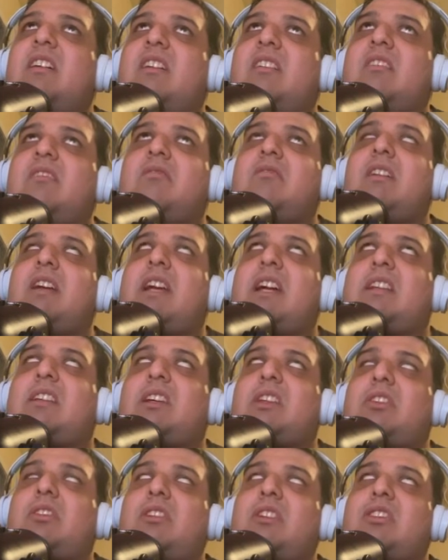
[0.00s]
We get
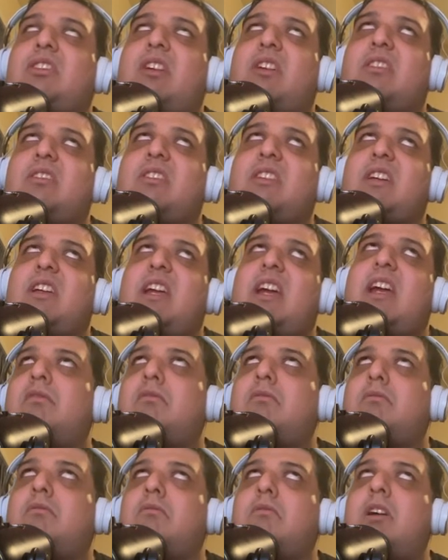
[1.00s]
the 3 stars of the
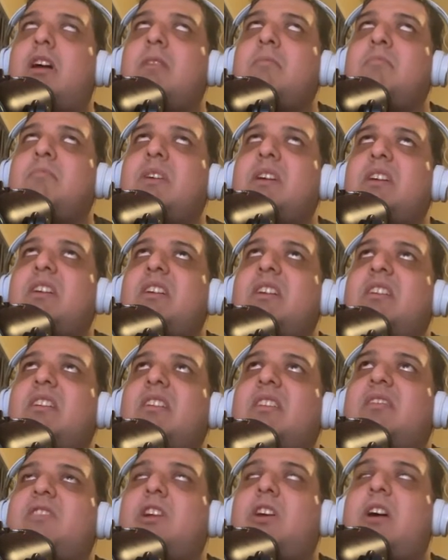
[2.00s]
game.
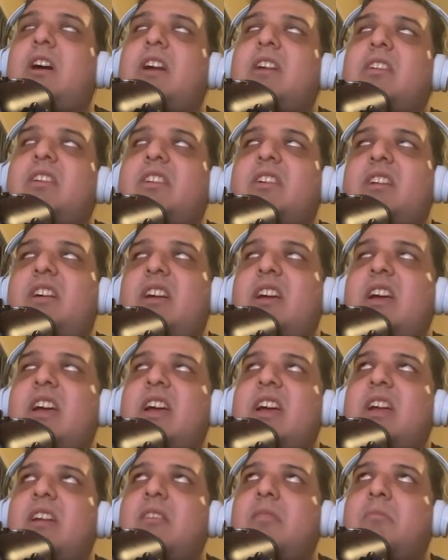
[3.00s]
Rondbjerg, Cotter,
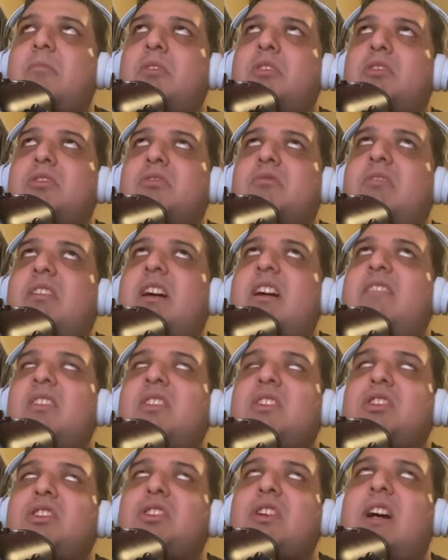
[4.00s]
and Brossoit.
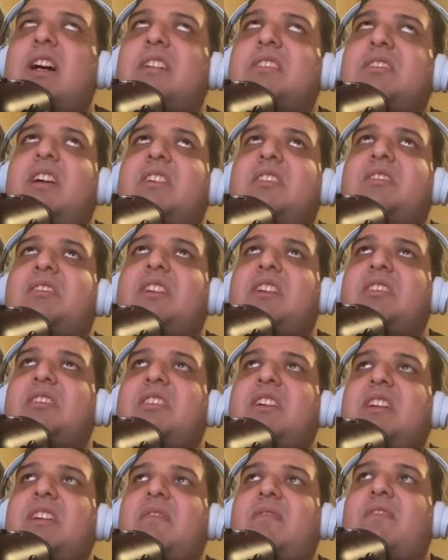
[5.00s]
The shots,
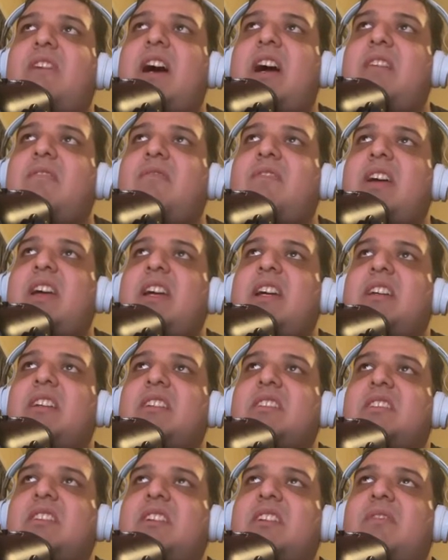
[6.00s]
16-5
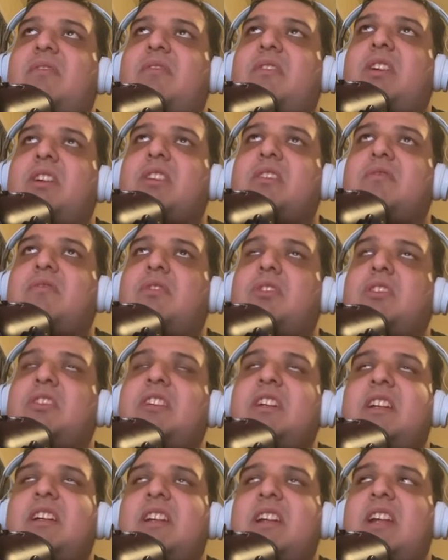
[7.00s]
Vegas in the first,
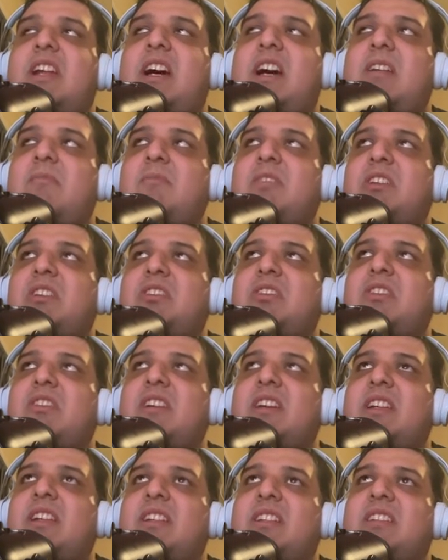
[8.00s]
14-9
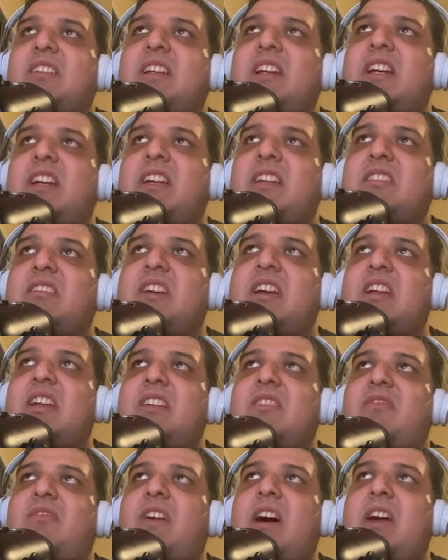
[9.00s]
Minnesota in the second,
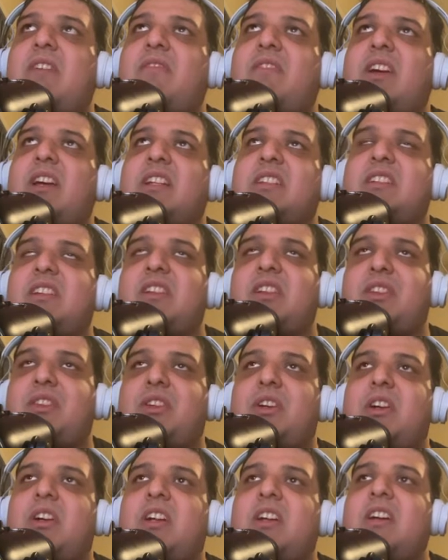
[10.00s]
10-5 Vegas in the
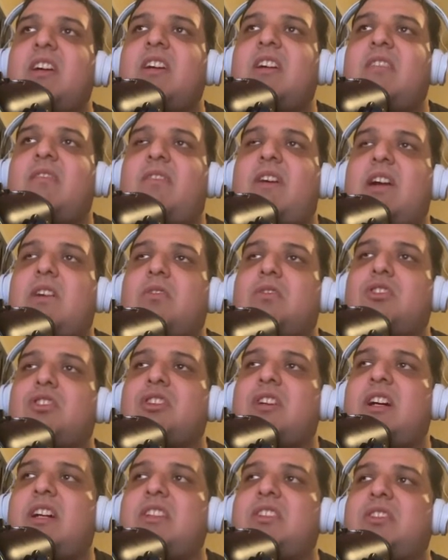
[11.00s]
third. Final
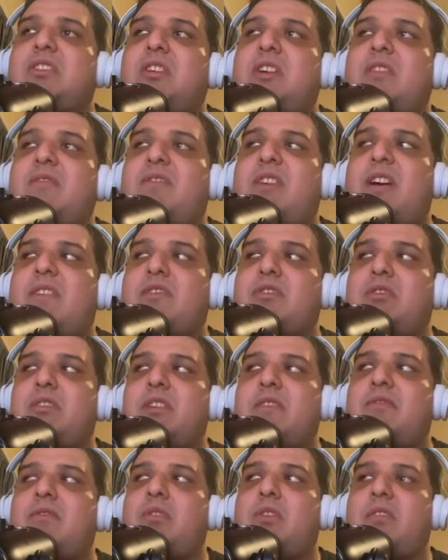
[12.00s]
shots,
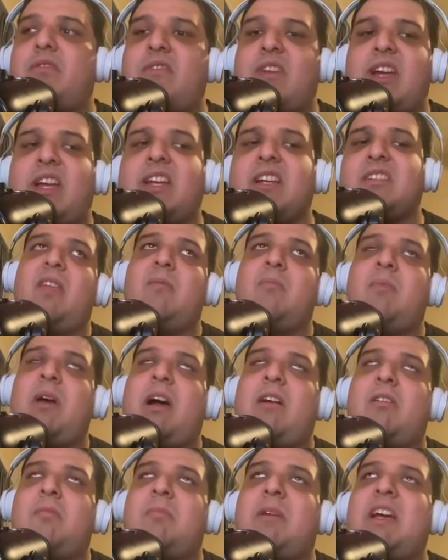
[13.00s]
35-24 Vegas.
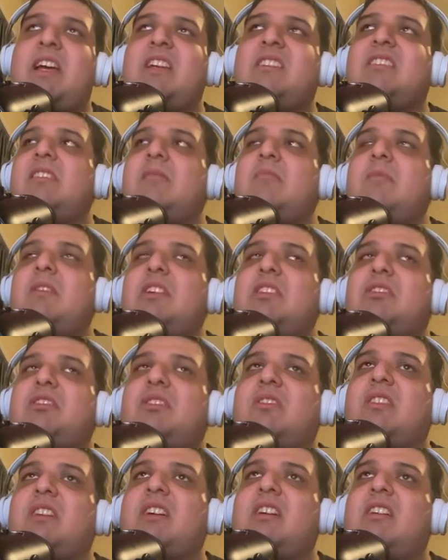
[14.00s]
Power plays,
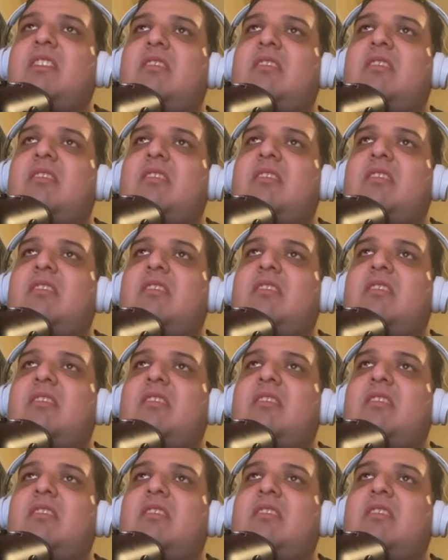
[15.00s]
Minnesota